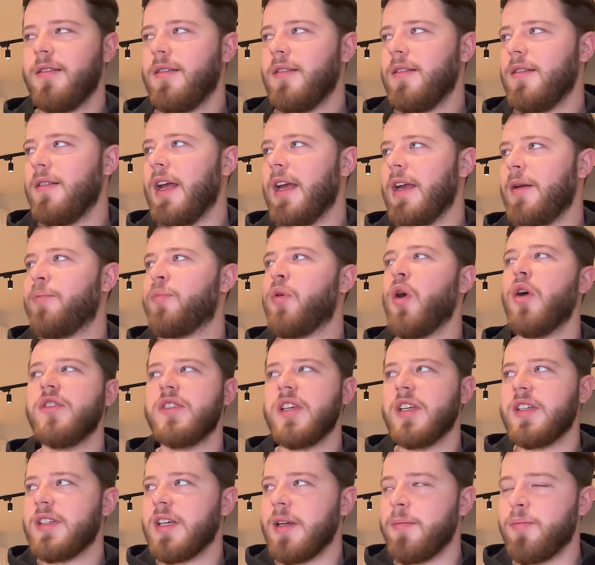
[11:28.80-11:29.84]
like
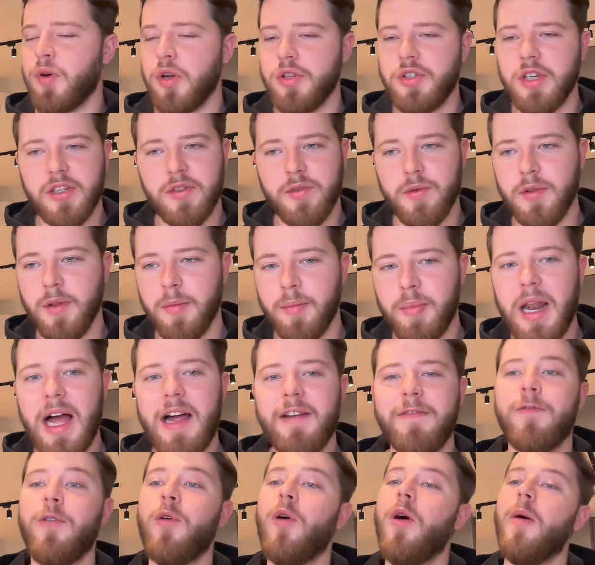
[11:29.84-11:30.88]
processing projects through the
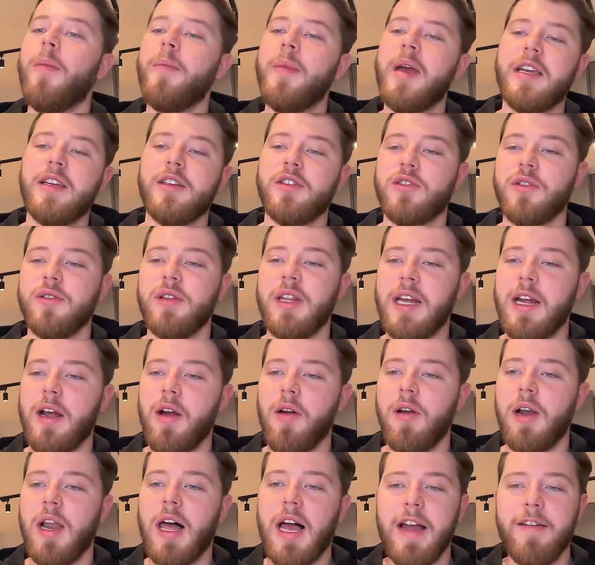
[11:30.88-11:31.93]
platform, making sure they go
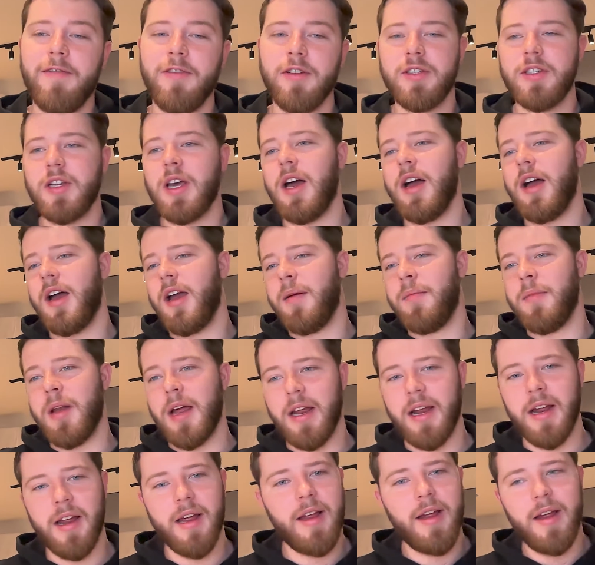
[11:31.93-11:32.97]
live on time,
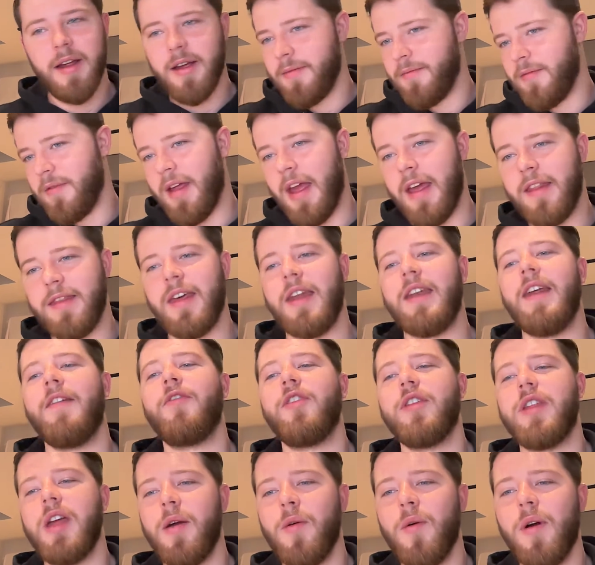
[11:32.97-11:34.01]
like that
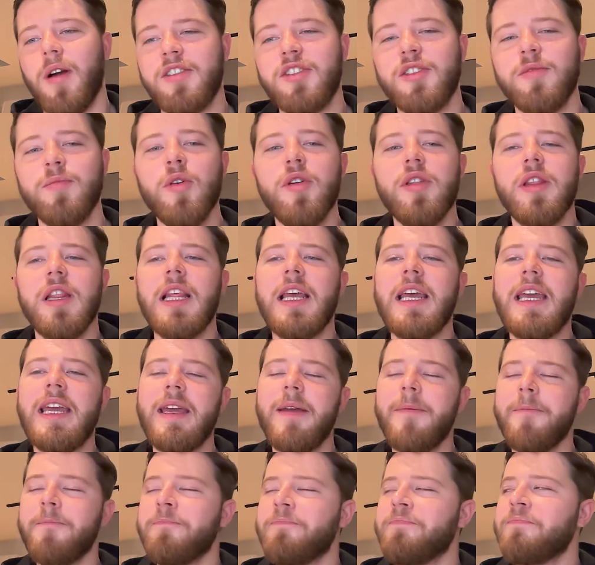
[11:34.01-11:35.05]
everything works smoothly,